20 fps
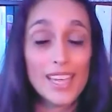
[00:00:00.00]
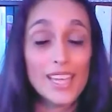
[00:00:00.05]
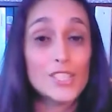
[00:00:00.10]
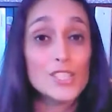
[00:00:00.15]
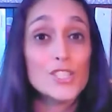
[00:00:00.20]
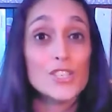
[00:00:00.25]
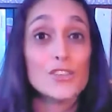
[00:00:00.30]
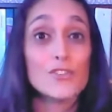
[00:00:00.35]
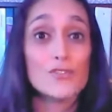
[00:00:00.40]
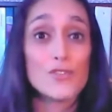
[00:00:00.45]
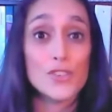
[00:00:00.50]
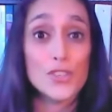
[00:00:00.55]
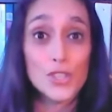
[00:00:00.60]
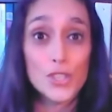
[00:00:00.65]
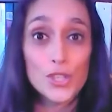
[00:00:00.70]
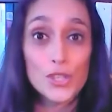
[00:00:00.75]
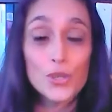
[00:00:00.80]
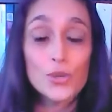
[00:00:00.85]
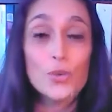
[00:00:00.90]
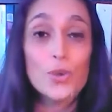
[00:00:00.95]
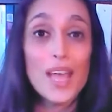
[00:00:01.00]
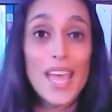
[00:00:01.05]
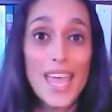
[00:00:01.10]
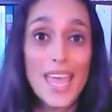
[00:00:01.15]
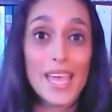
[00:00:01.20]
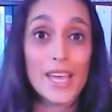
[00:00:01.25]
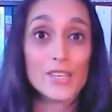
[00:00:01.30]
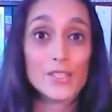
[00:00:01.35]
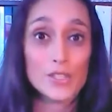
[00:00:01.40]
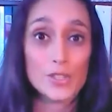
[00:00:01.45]
It's good for you
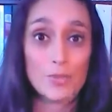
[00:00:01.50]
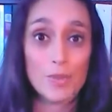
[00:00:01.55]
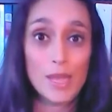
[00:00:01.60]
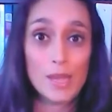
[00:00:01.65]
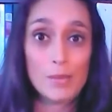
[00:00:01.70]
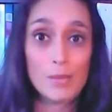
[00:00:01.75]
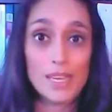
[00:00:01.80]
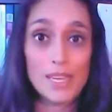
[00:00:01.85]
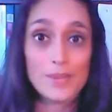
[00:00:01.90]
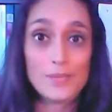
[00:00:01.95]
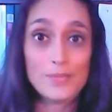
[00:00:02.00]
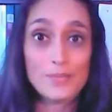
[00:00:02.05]
and your baby.